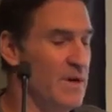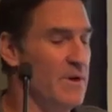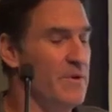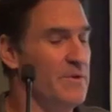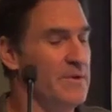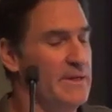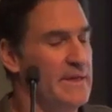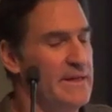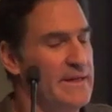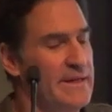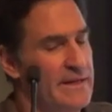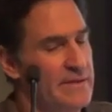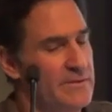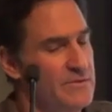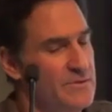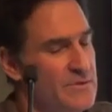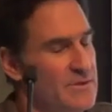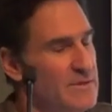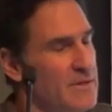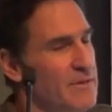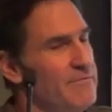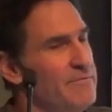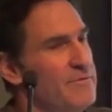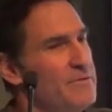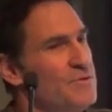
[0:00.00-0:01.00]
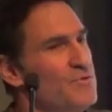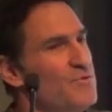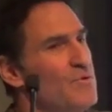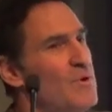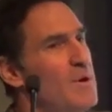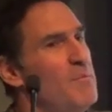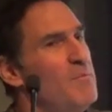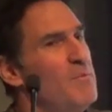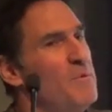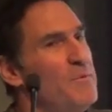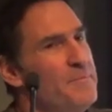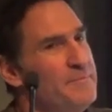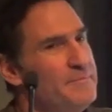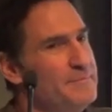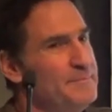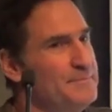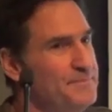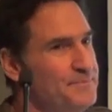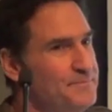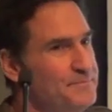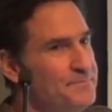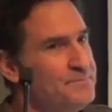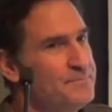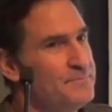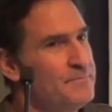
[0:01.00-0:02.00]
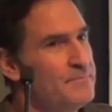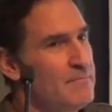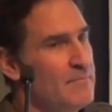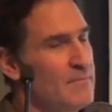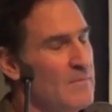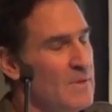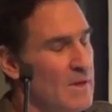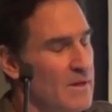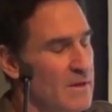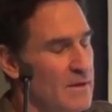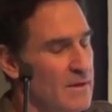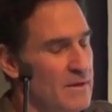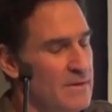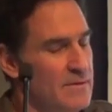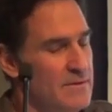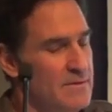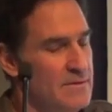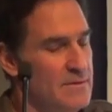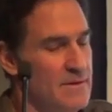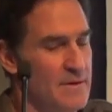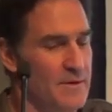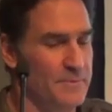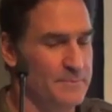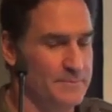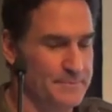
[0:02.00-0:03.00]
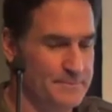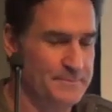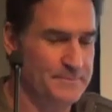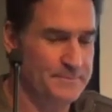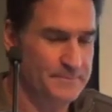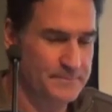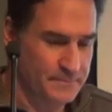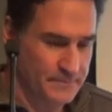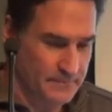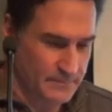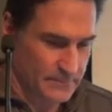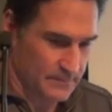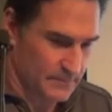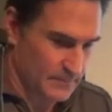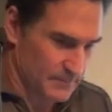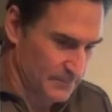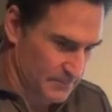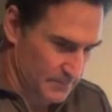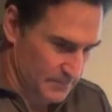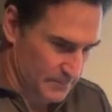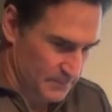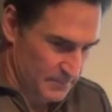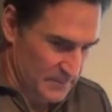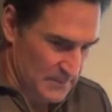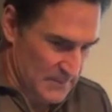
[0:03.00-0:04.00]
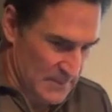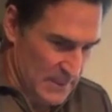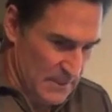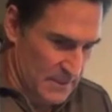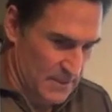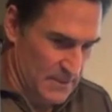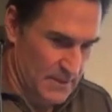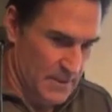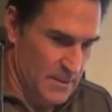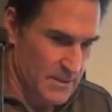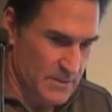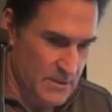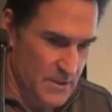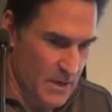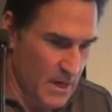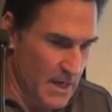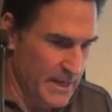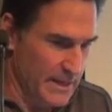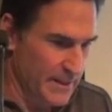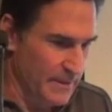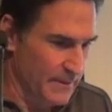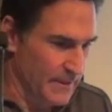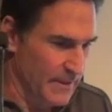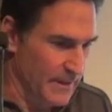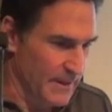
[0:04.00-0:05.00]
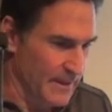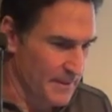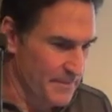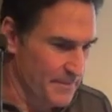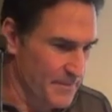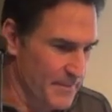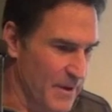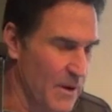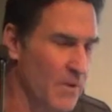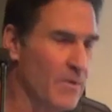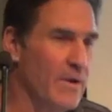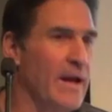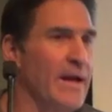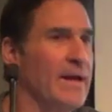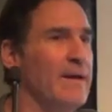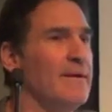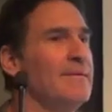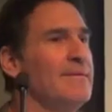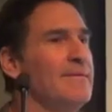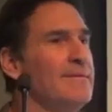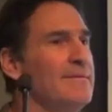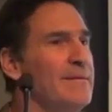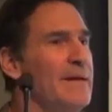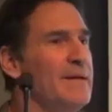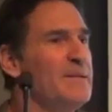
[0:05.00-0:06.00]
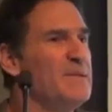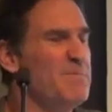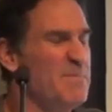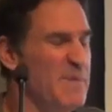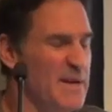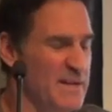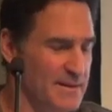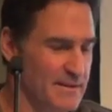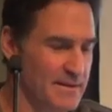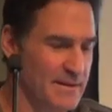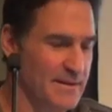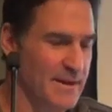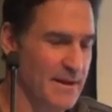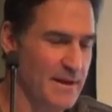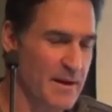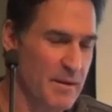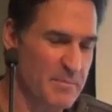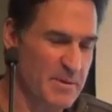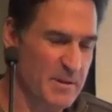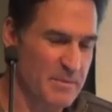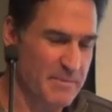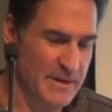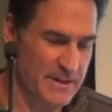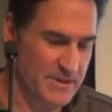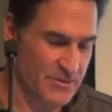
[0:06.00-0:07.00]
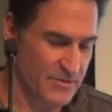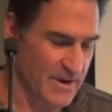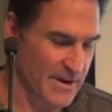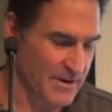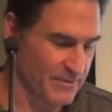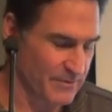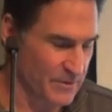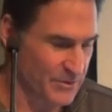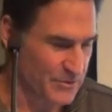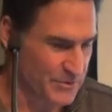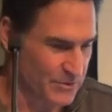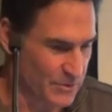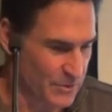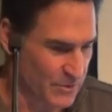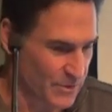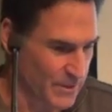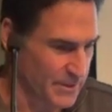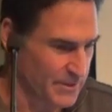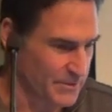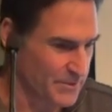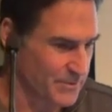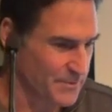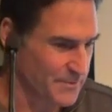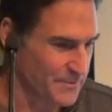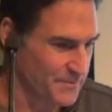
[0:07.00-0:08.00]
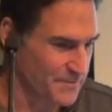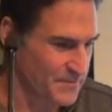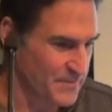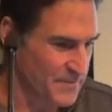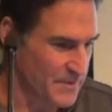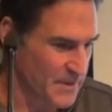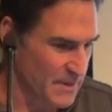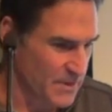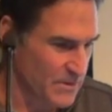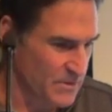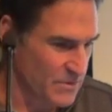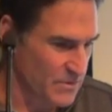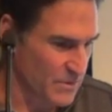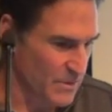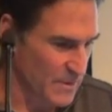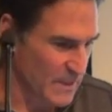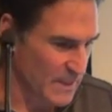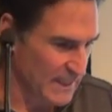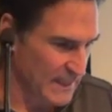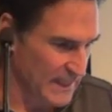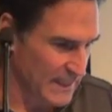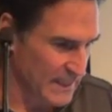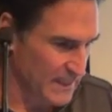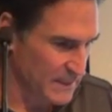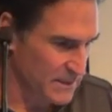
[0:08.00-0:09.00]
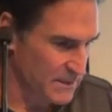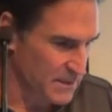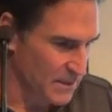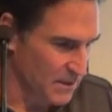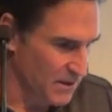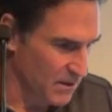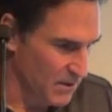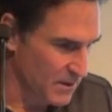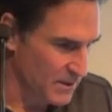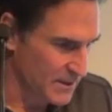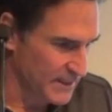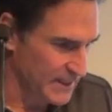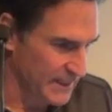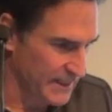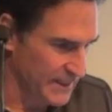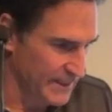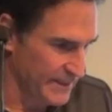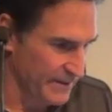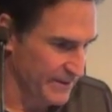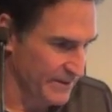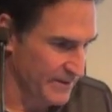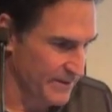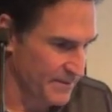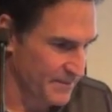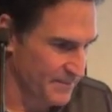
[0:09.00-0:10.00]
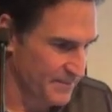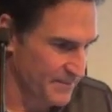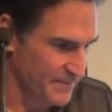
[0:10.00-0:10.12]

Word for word: know, you can get yourself in trouble. So, so anyway, okay, that's my a couple of my travel stories. So we're going to get to art here,